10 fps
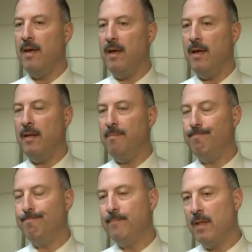
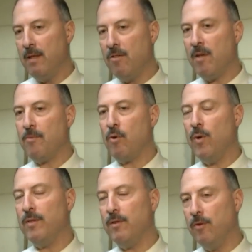and
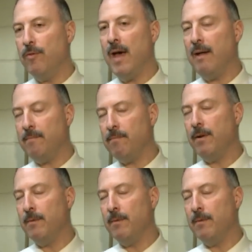subsequent to that,